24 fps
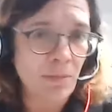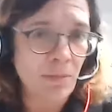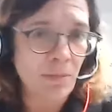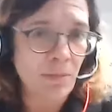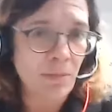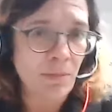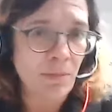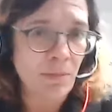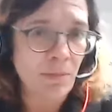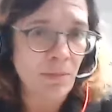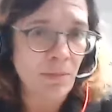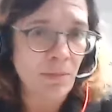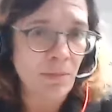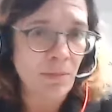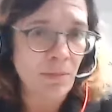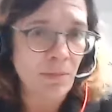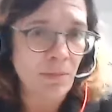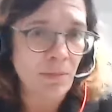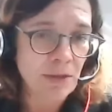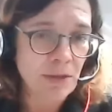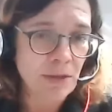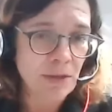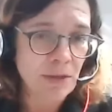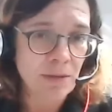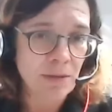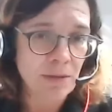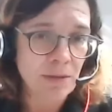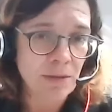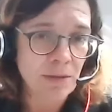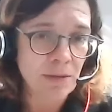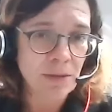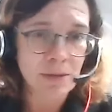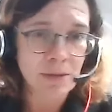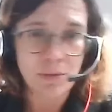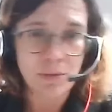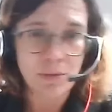mad. They
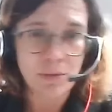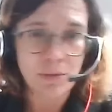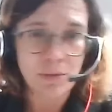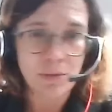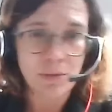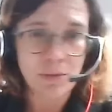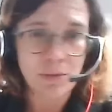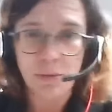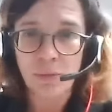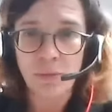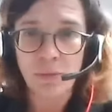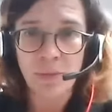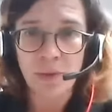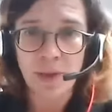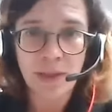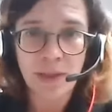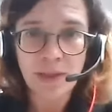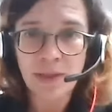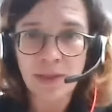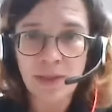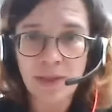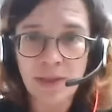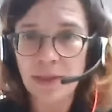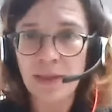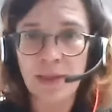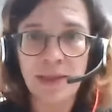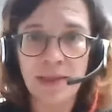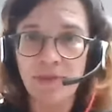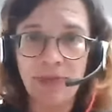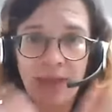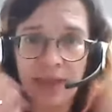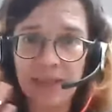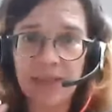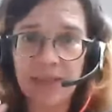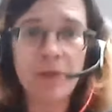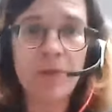choose one
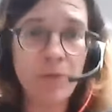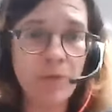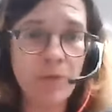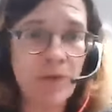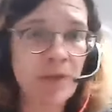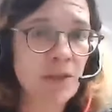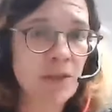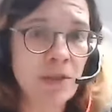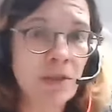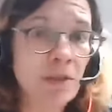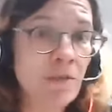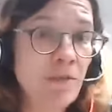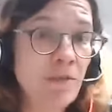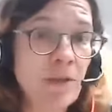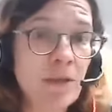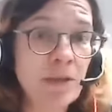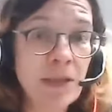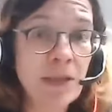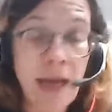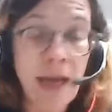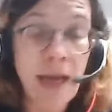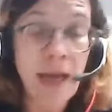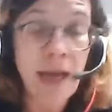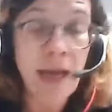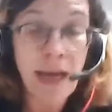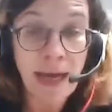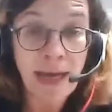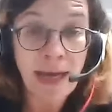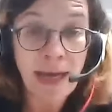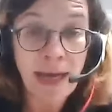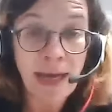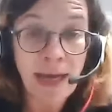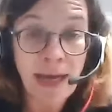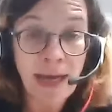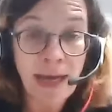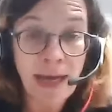aesthetical feature that had a
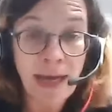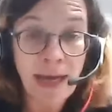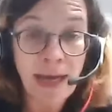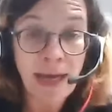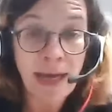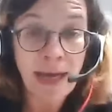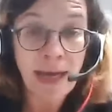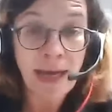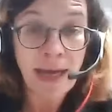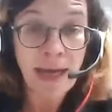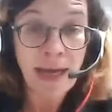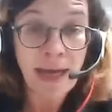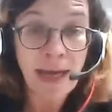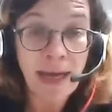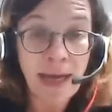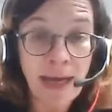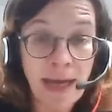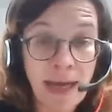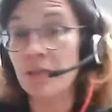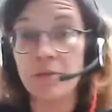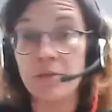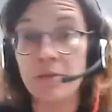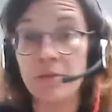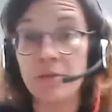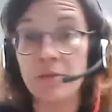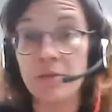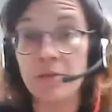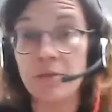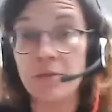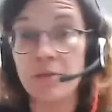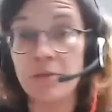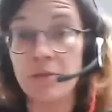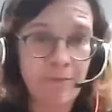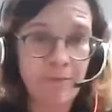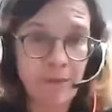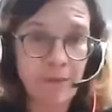good reason to
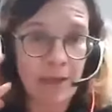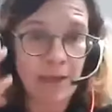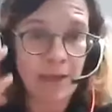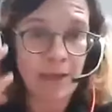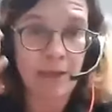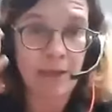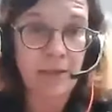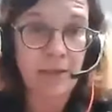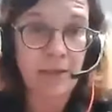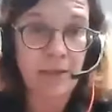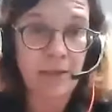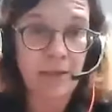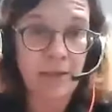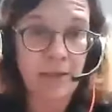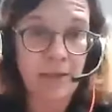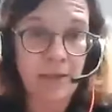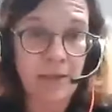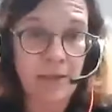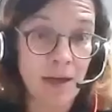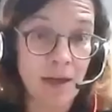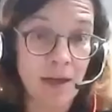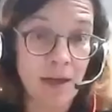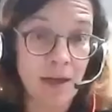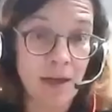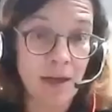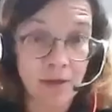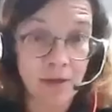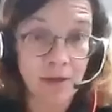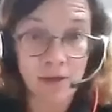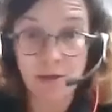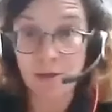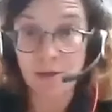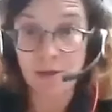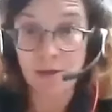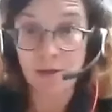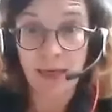exist, like the
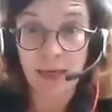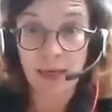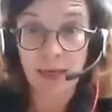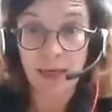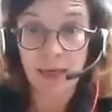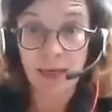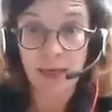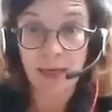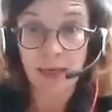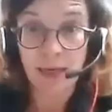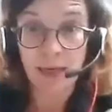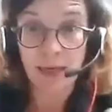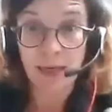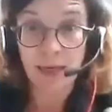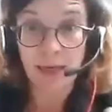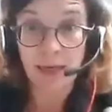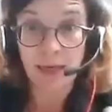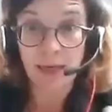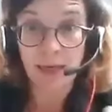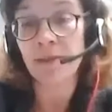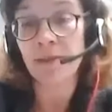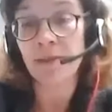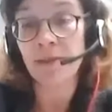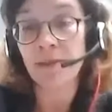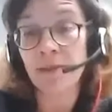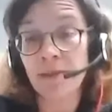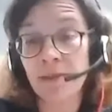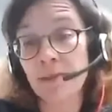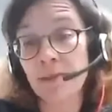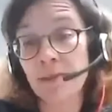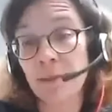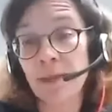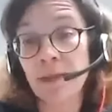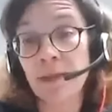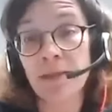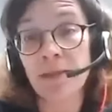extremely large head of a
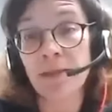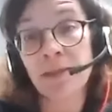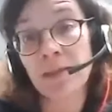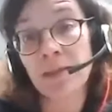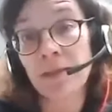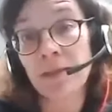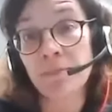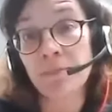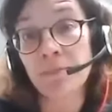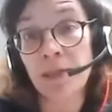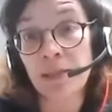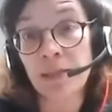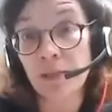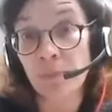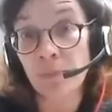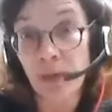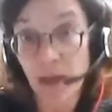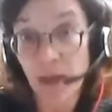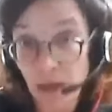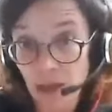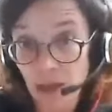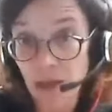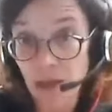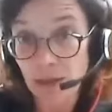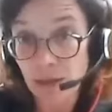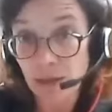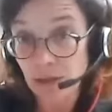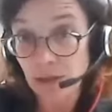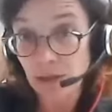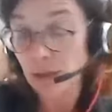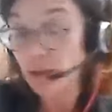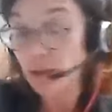Mastiff is because it's meant to be a guard